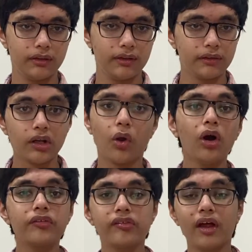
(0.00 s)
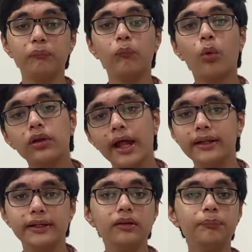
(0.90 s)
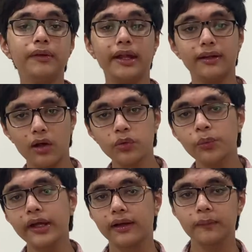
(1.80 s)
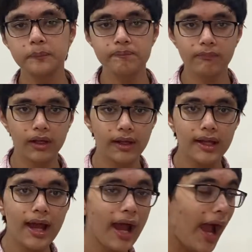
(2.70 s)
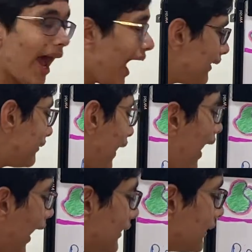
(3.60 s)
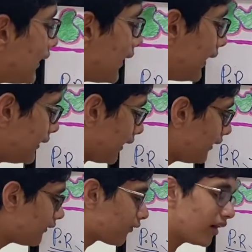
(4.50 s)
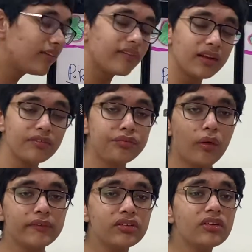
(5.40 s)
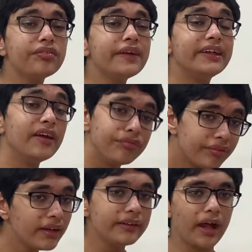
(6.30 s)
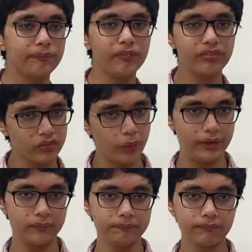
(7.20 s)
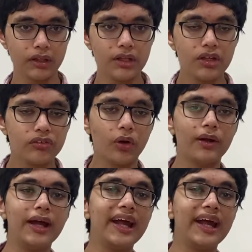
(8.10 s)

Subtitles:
The rocks are more likely to break down quick. And that in turn results in the formation of a different type of soil. So,